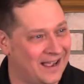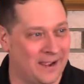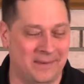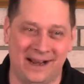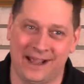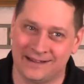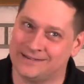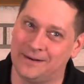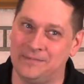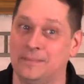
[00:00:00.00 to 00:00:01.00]
I might have had
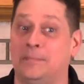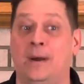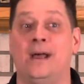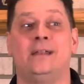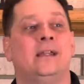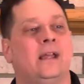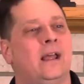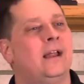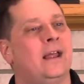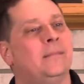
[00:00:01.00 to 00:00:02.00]
something, but,
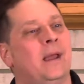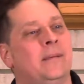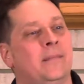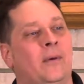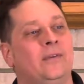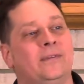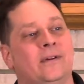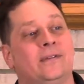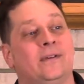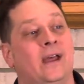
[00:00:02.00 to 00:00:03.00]
and, and, and most of
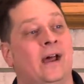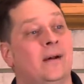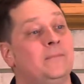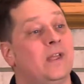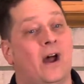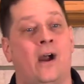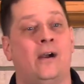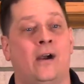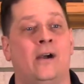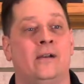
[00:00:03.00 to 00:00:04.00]
us, uh,
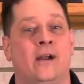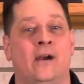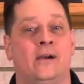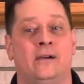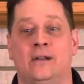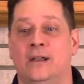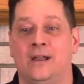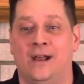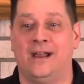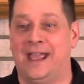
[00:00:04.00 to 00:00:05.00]
our, our, our
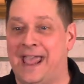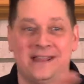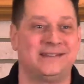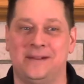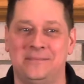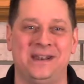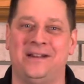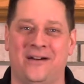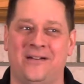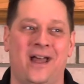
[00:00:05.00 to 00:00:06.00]
uh, had something
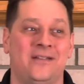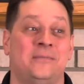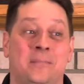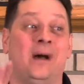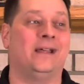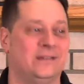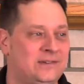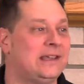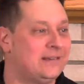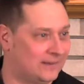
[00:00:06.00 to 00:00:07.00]
in our life but
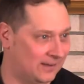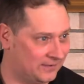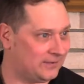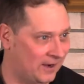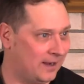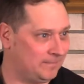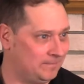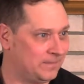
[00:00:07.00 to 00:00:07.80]
Jesus, right?